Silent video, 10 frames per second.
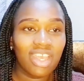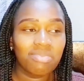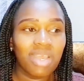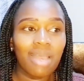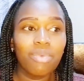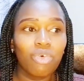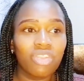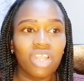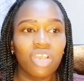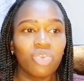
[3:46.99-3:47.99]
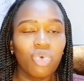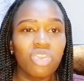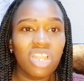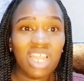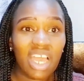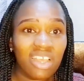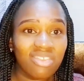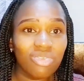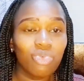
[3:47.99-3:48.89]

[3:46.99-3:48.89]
And my hubby was like, no, relax,